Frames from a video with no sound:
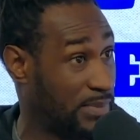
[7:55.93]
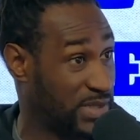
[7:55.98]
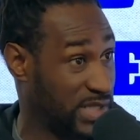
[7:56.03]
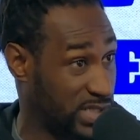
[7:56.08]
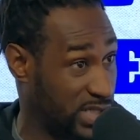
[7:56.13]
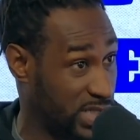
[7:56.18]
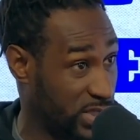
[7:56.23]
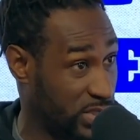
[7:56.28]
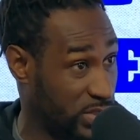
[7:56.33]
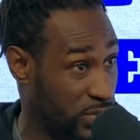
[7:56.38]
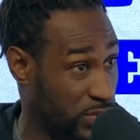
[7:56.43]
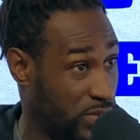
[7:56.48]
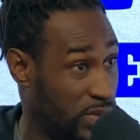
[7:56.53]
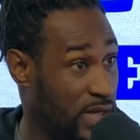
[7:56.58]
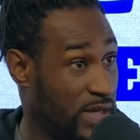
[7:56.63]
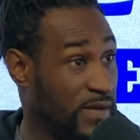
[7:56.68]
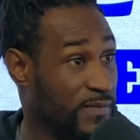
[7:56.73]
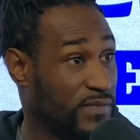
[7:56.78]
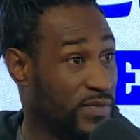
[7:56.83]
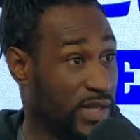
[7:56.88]
opted to do,
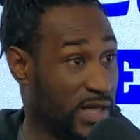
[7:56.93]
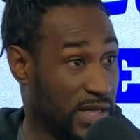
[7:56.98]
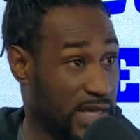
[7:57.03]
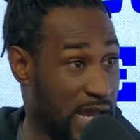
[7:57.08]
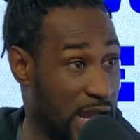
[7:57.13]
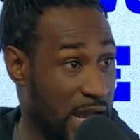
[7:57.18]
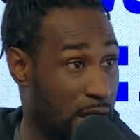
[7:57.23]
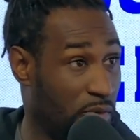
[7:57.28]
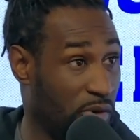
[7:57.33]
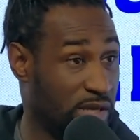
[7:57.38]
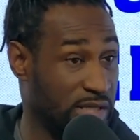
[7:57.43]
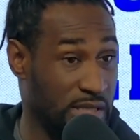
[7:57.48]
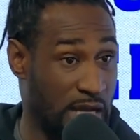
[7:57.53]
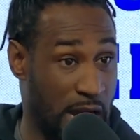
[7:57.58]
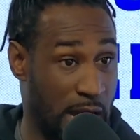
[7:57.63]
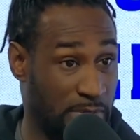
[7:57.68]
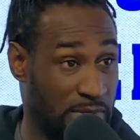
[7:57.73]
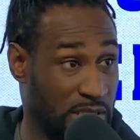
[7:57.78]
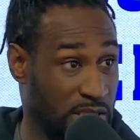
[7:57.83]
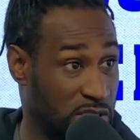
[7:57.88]
the Cowboys
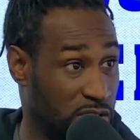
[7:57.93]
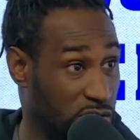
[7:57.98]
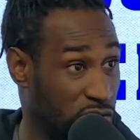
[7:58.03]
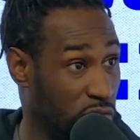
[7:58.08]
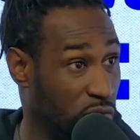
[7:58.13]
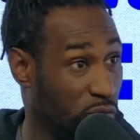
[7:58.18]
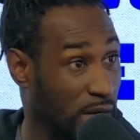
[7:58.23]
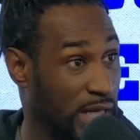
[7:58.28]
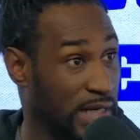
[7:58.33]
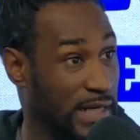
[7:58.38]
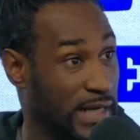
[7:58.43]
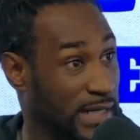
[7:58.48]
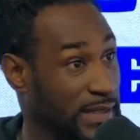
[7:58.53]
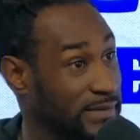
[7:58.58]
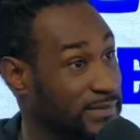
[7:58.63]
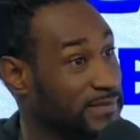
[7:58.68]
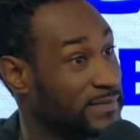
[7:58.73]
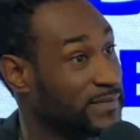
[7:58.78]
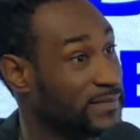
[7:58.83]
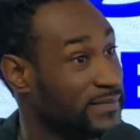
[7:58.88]
opted to do what, Nate?